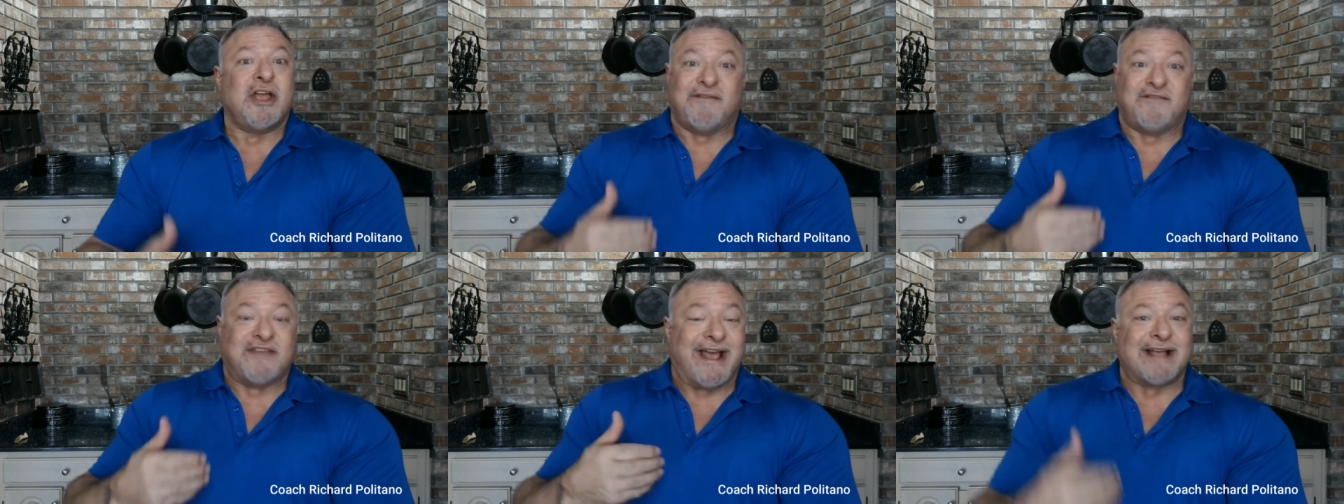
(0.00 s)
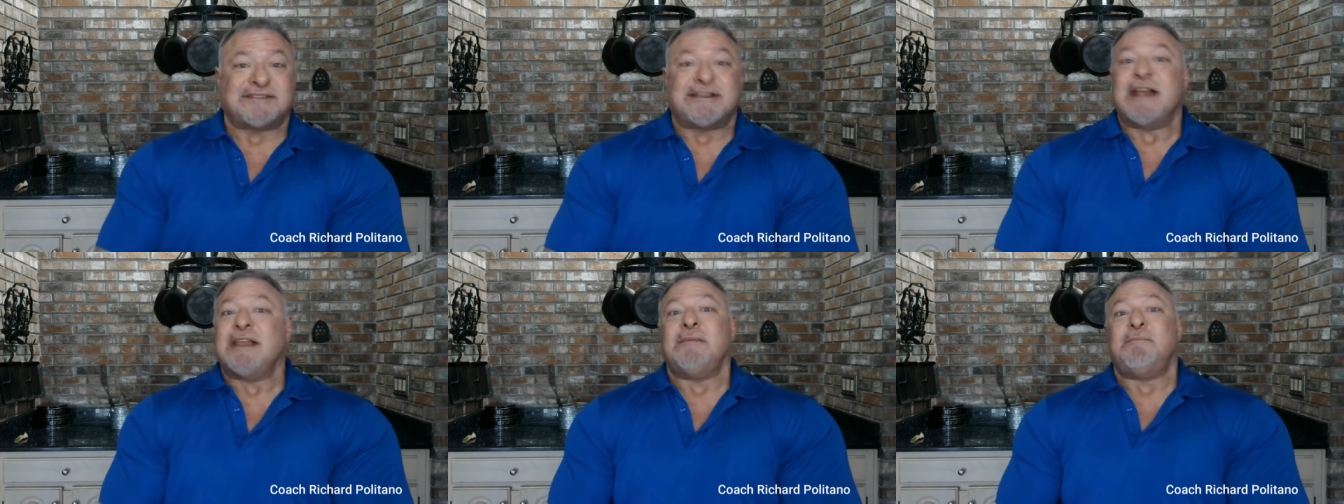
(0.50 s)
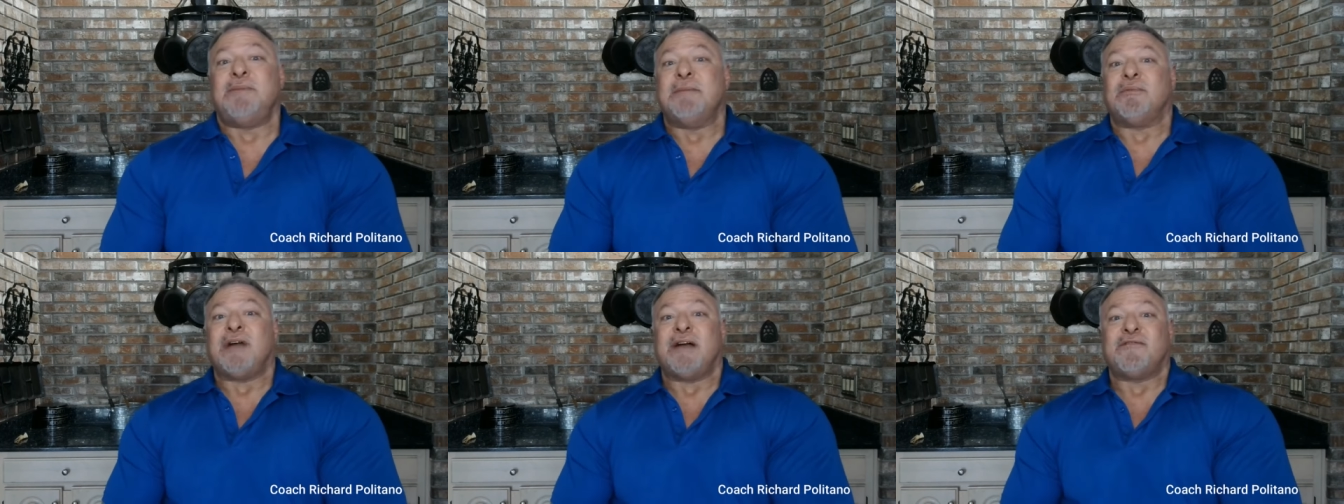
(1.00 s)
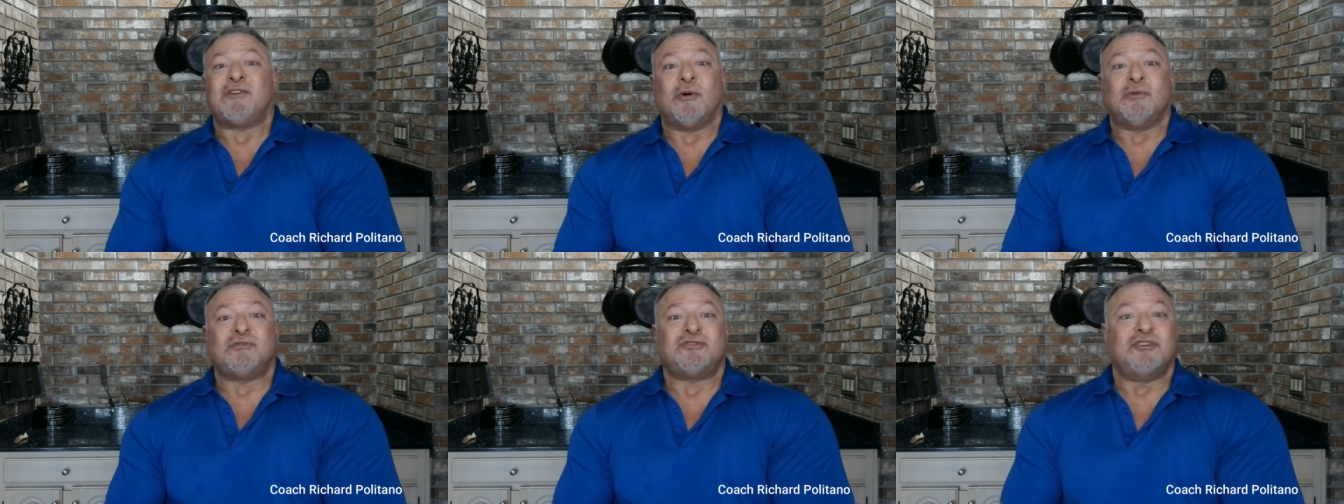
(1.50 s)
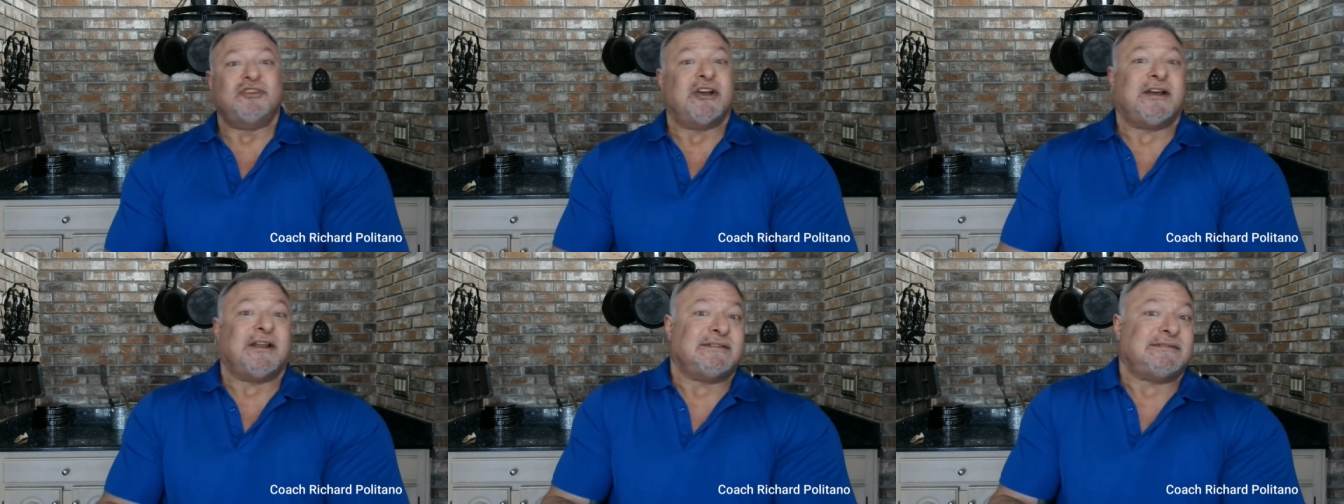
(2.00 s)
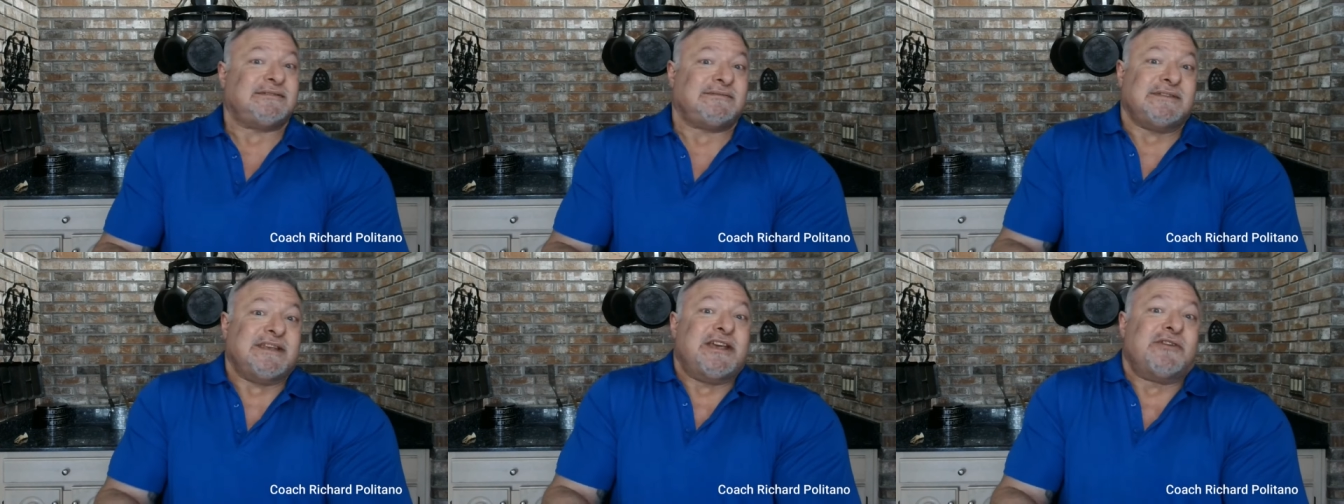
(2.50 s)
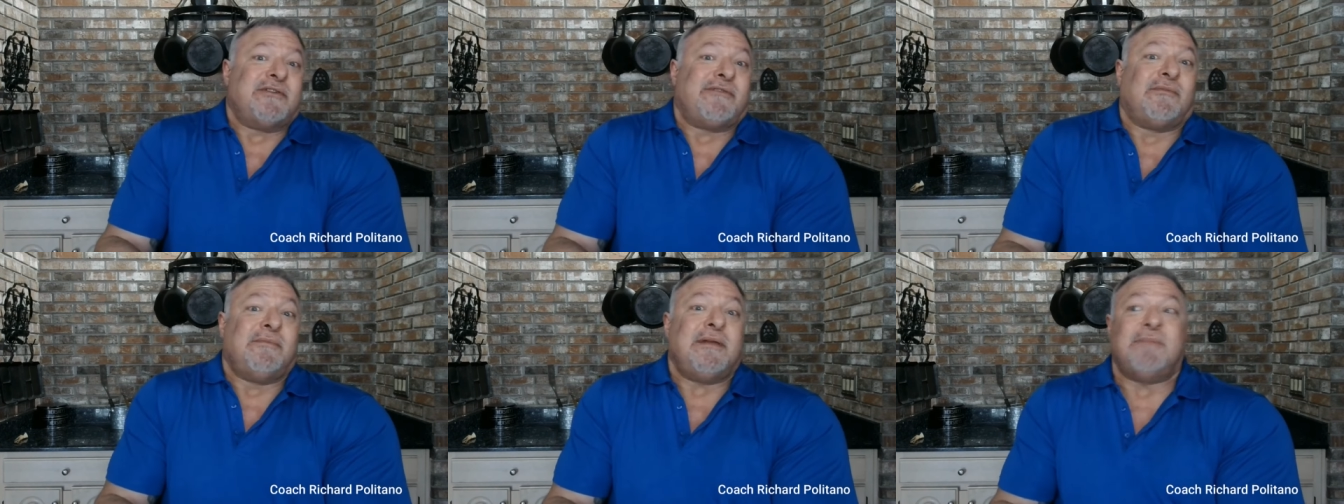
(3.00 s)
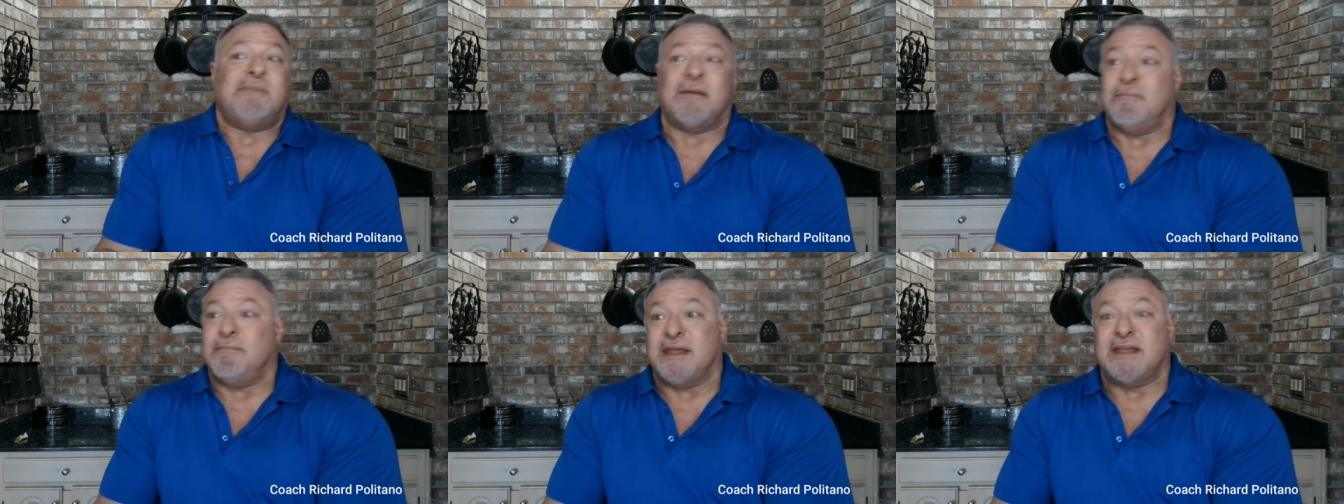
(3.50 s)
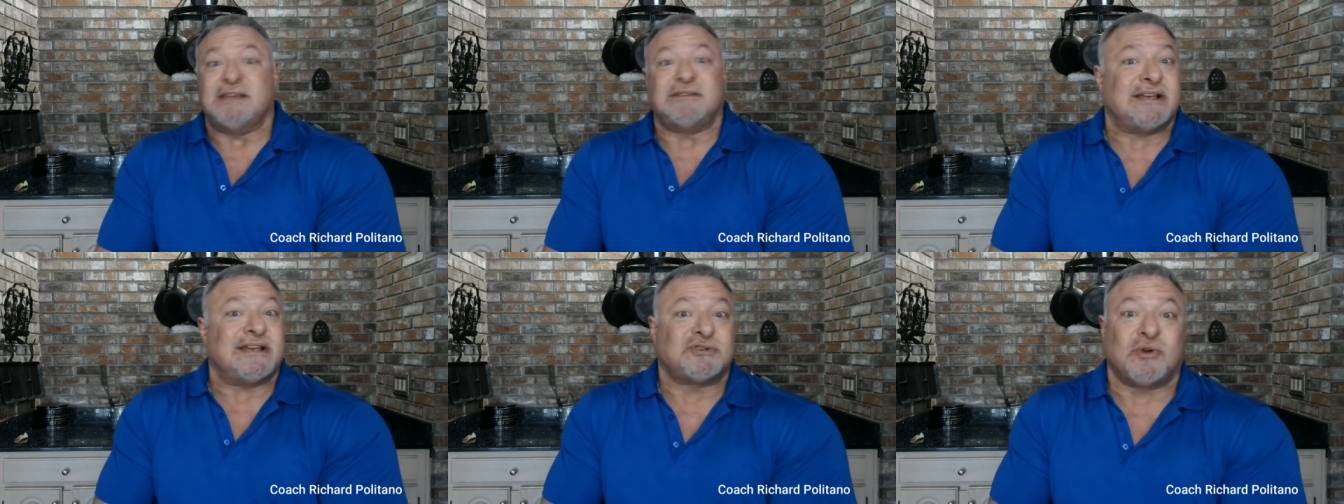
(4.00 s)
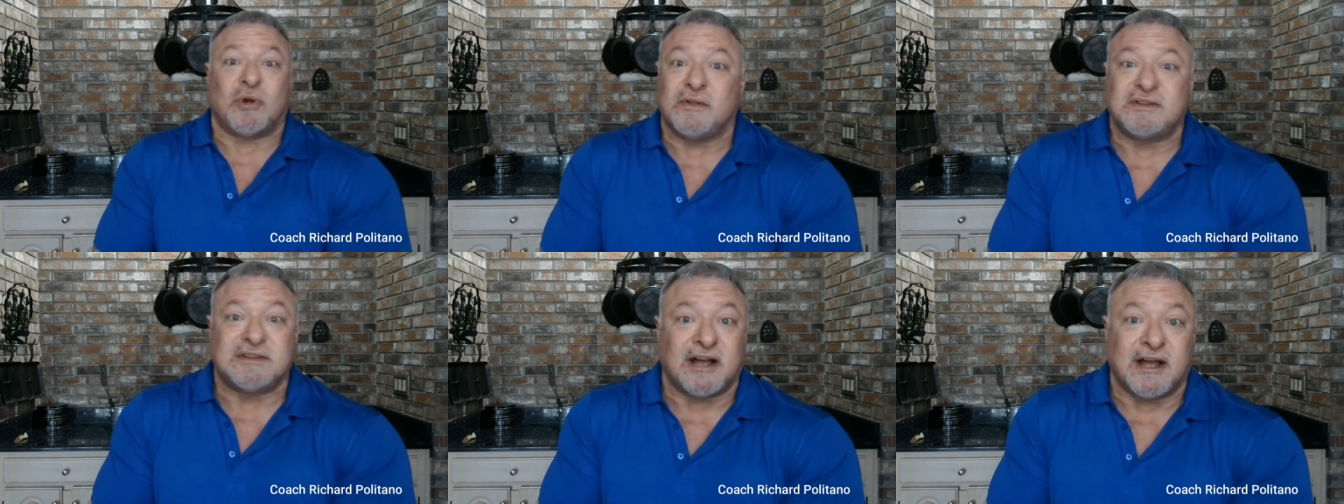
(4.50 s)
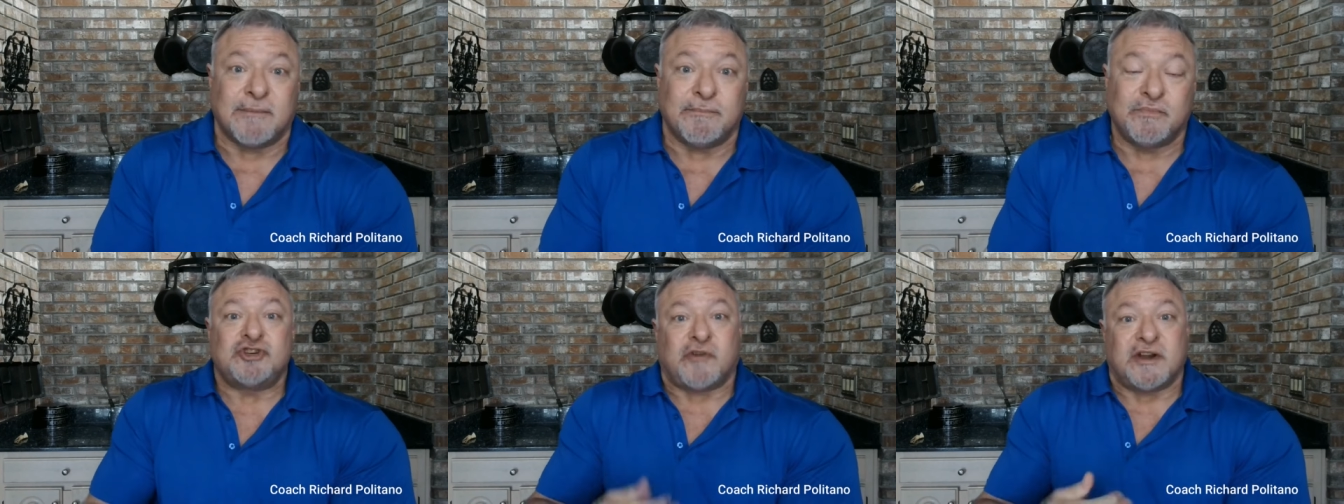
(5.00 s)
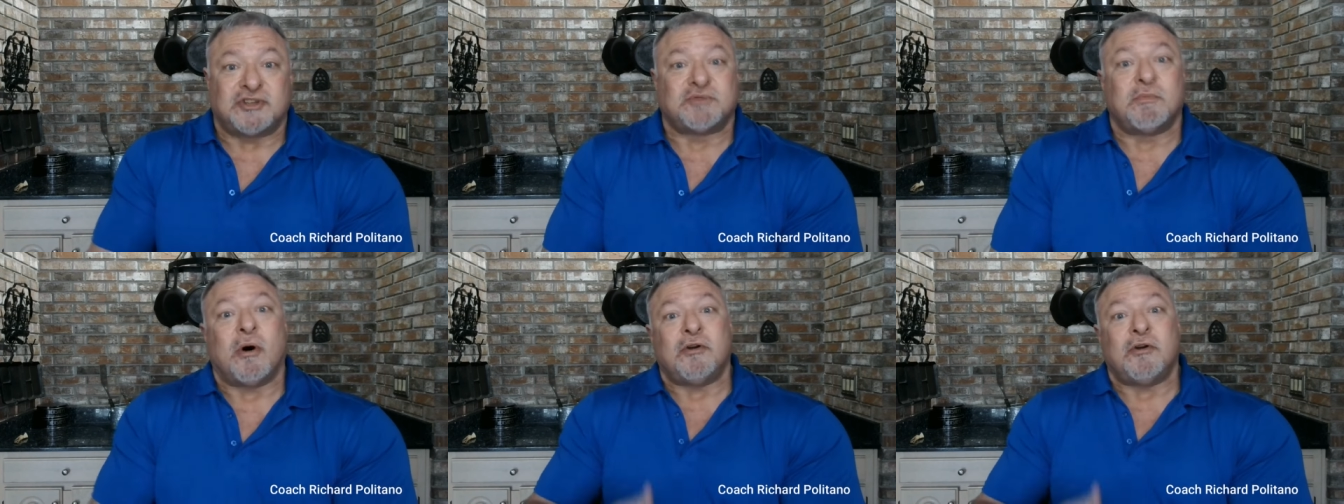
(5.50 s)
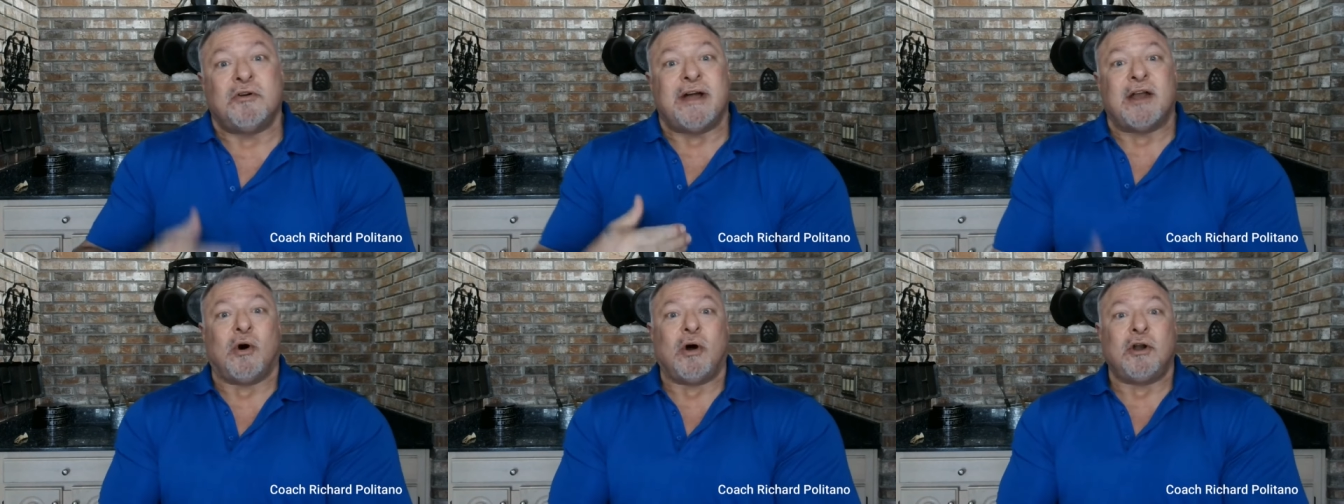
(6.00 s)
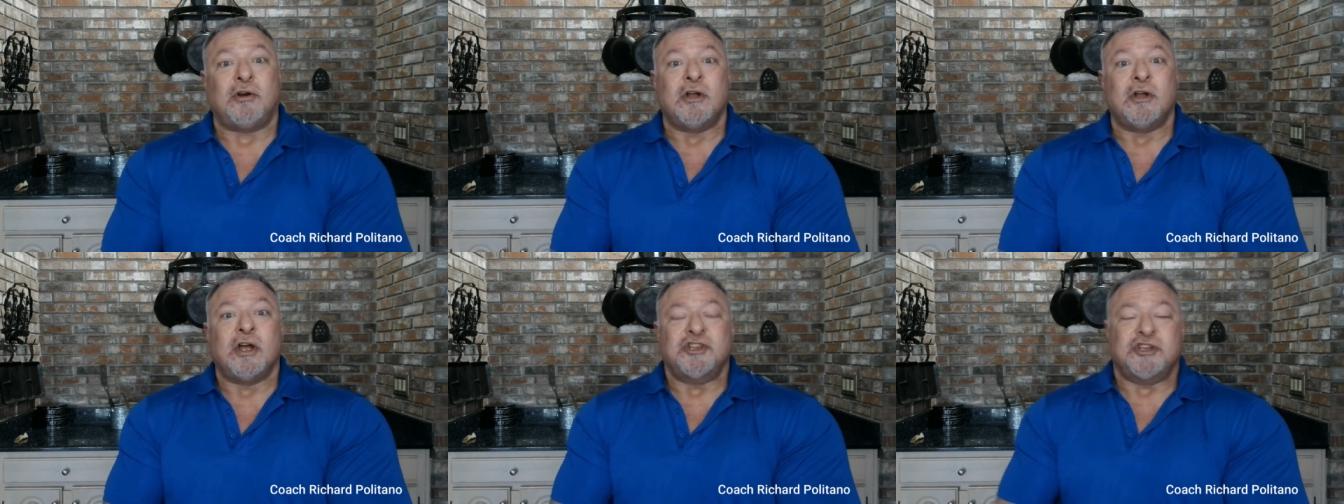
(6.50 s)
If you ask any of the people I've coached, you're going to hear it from them that he says it all the time. Train smarter, not harder.